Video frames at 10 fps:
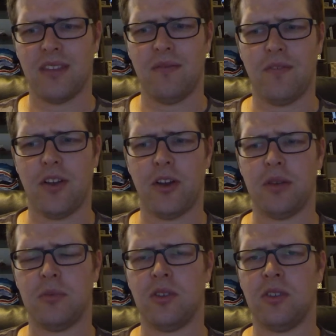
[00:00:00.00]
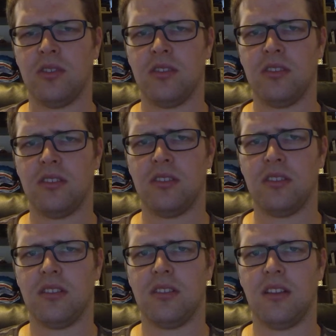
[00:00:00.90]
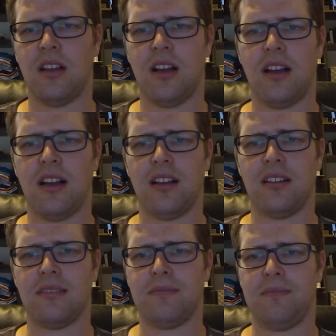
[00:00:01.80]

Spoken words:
variable uh,